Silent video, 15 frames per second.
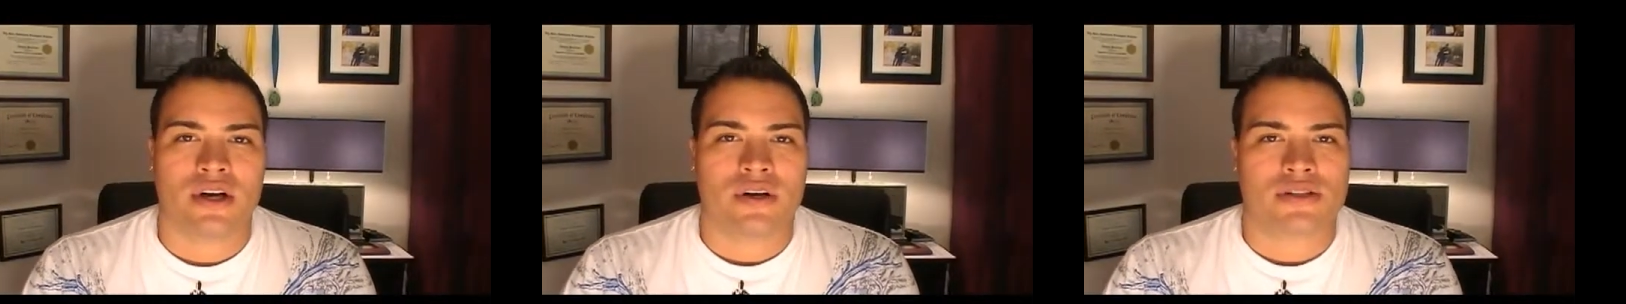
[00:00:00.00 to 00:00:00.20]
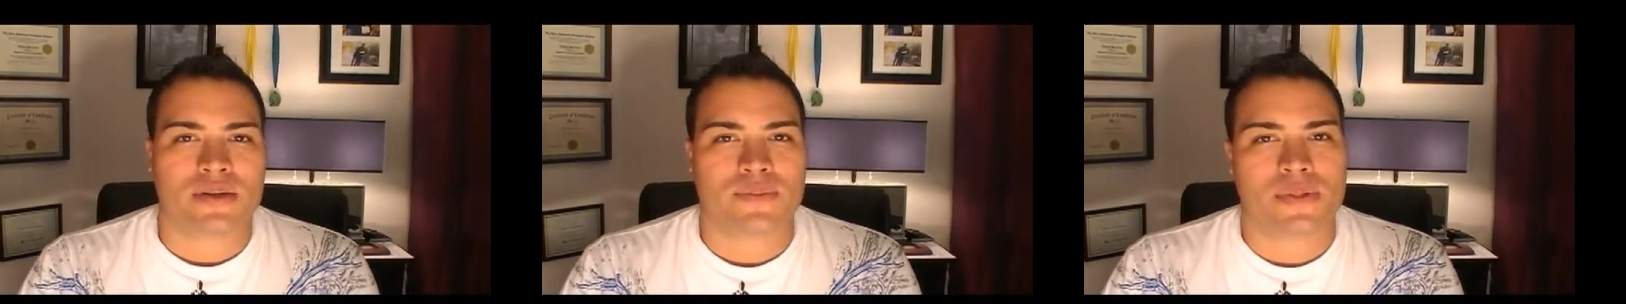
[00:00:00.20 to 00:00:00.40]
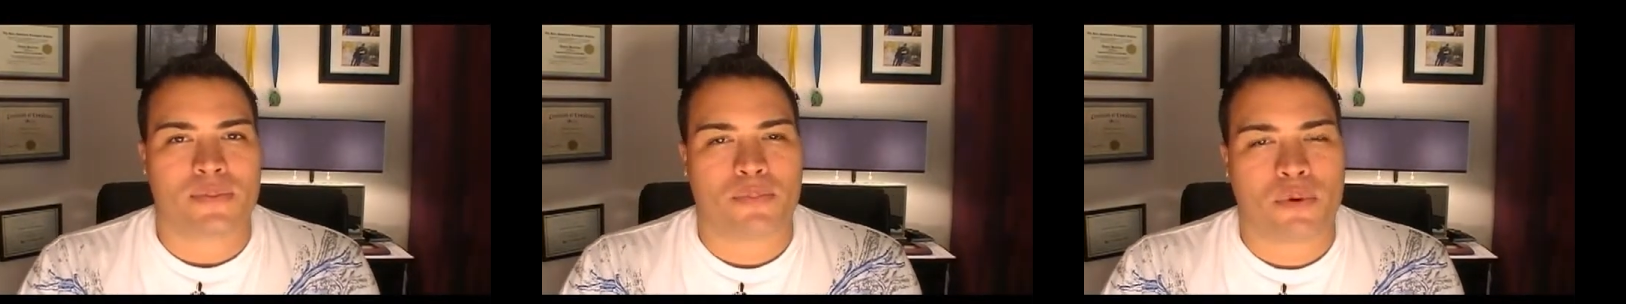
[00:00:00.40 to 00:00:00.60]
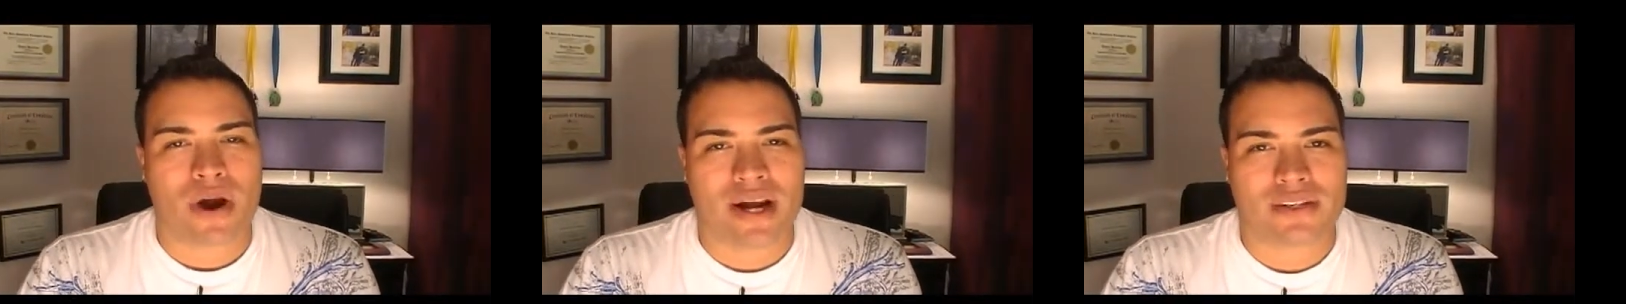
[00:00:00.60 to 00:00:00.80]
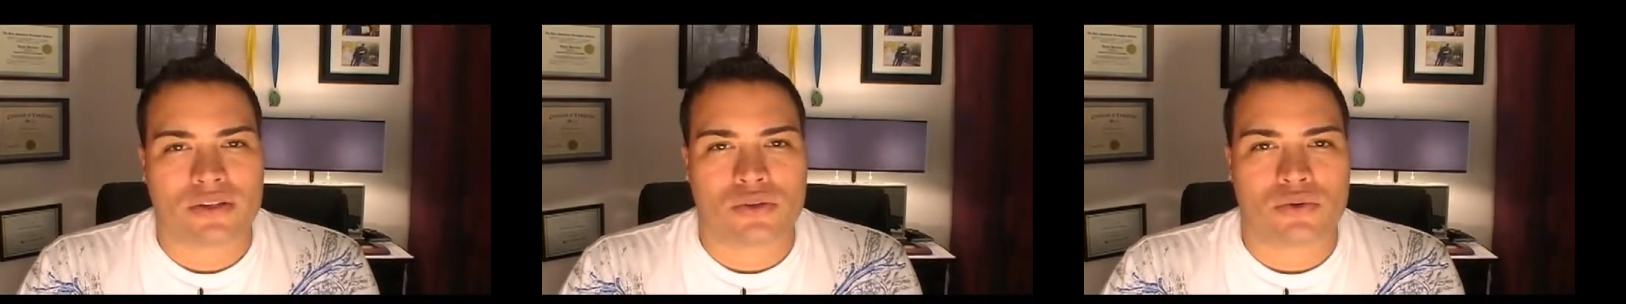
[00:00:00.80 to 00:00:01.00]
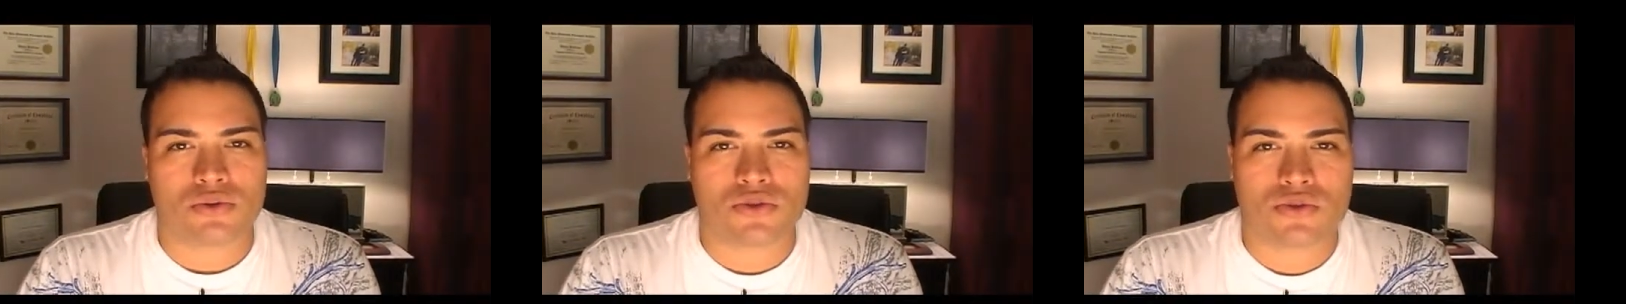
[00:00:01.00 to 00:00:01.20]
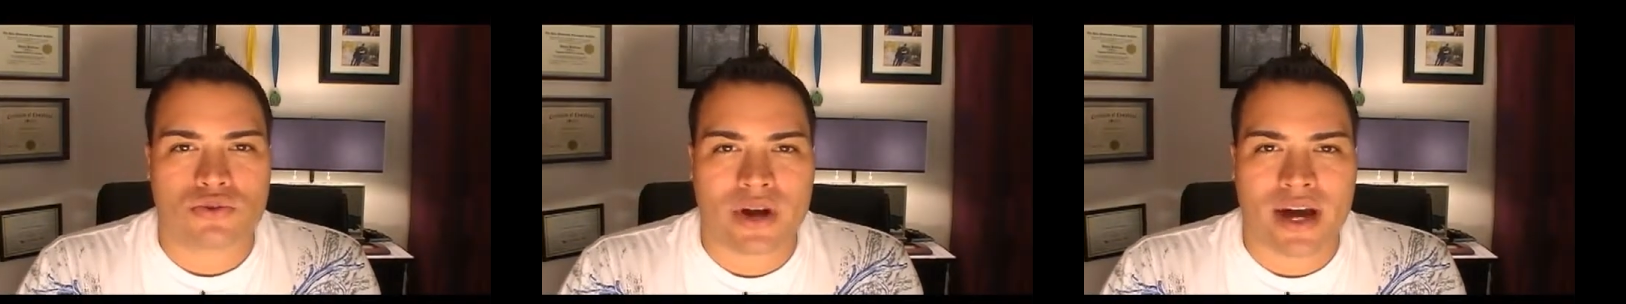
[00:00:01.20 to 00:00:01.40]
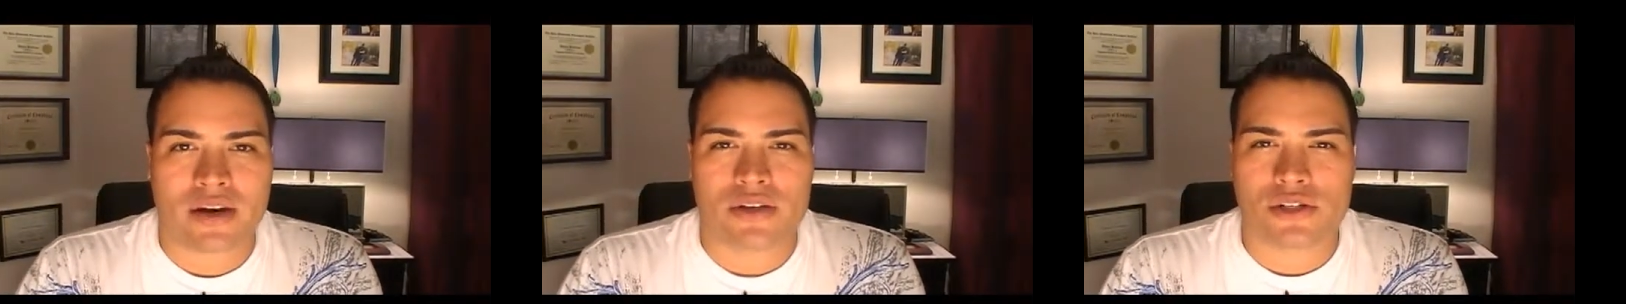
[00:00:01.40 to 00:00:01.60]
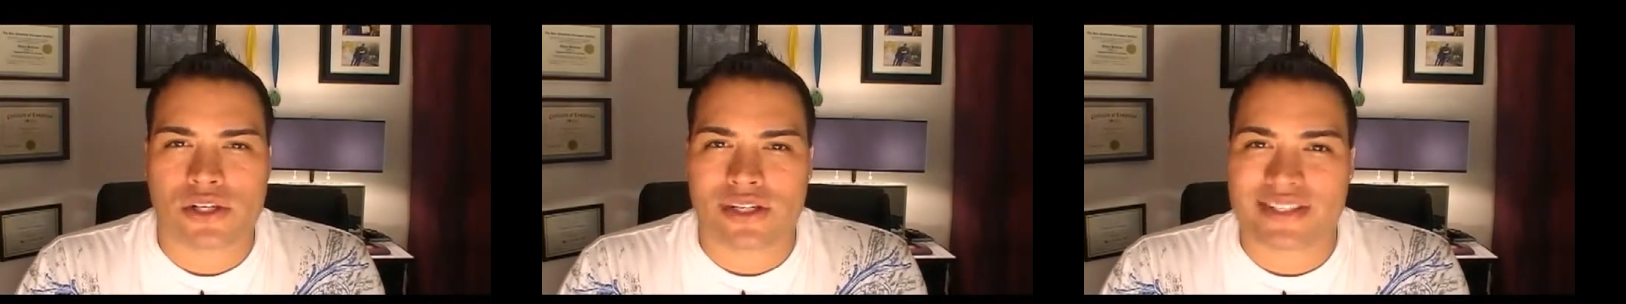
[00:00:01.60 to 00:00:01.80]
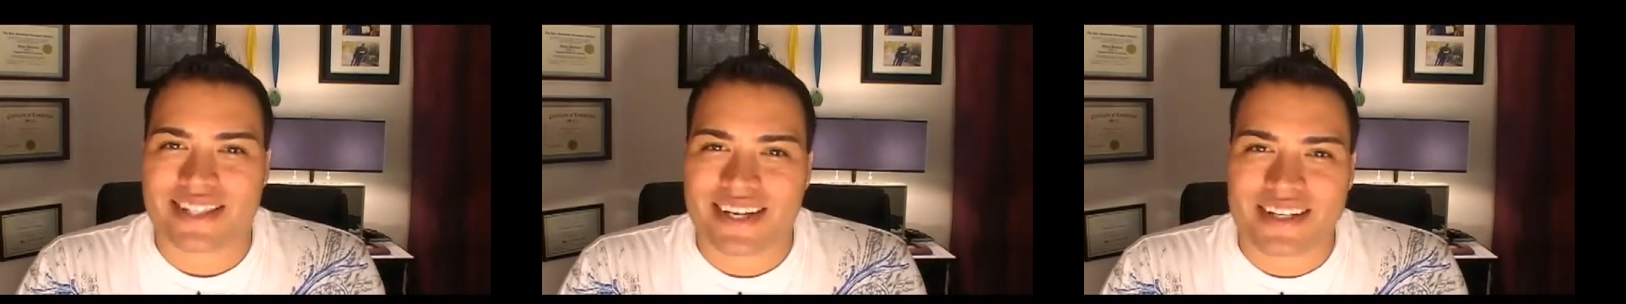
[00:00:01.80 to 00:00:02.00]
some of the practical
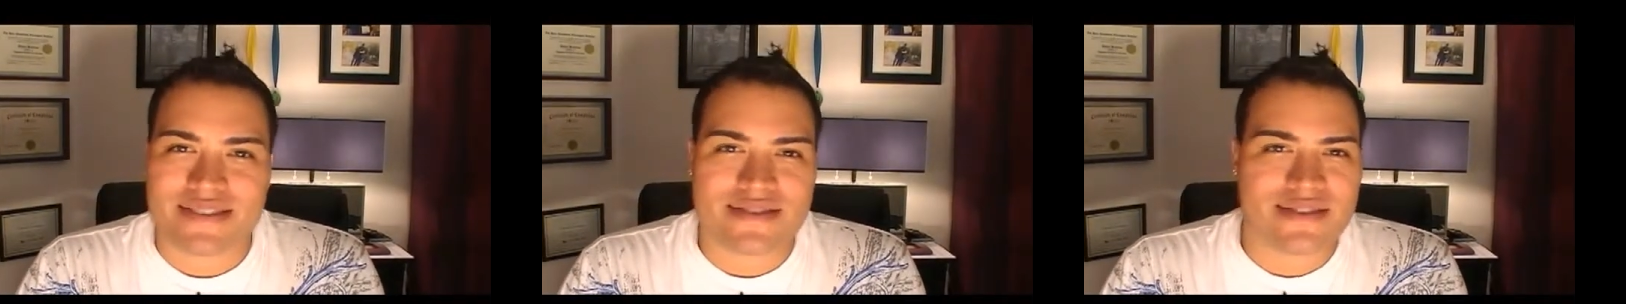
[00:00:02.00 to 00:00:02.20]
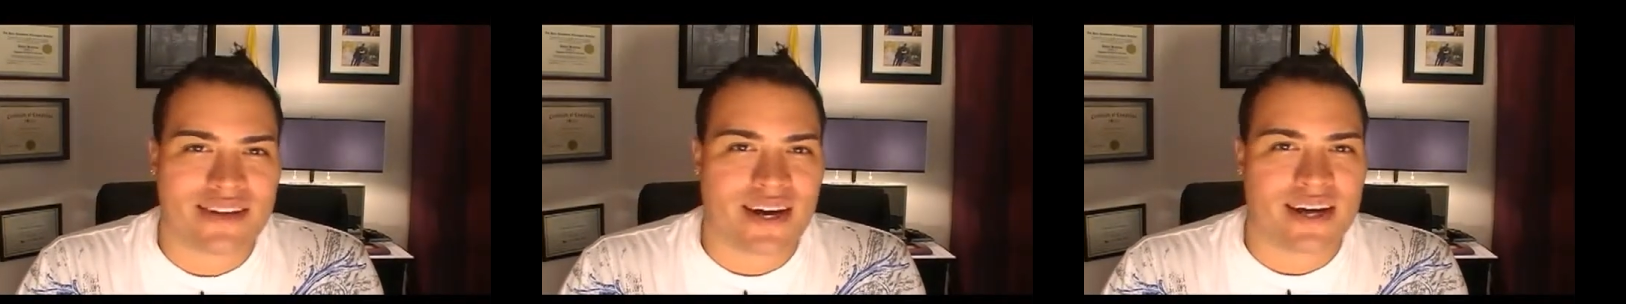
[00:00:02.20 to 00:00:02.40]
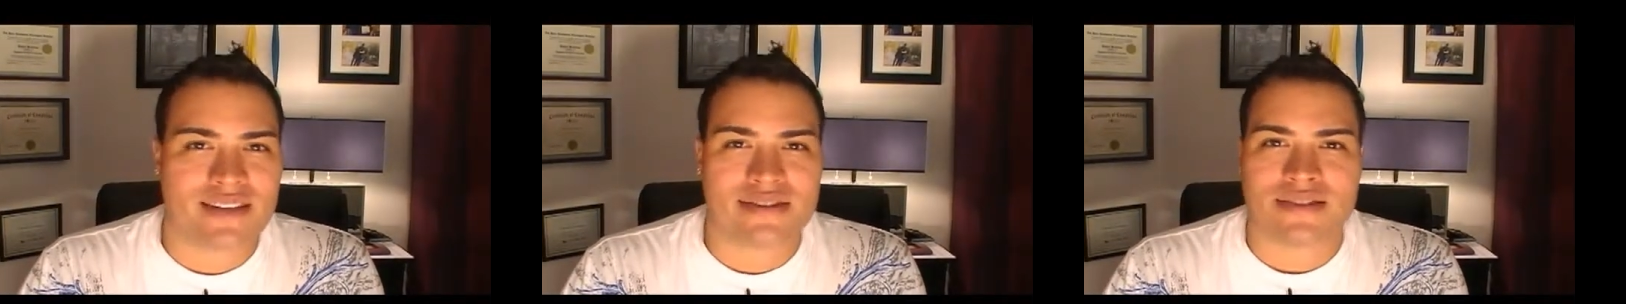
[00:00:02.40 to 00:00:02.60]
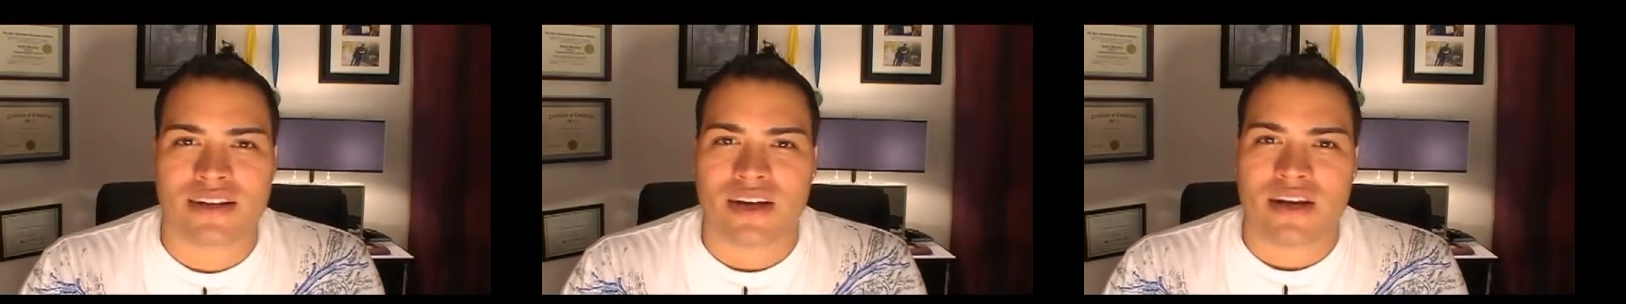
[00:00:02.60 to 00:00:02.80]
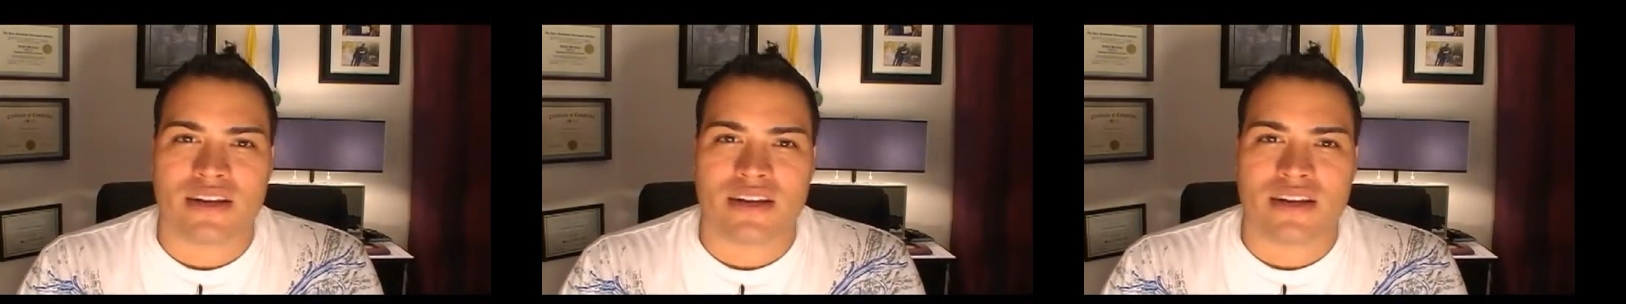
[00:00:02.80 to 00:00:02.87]
strategies, insights,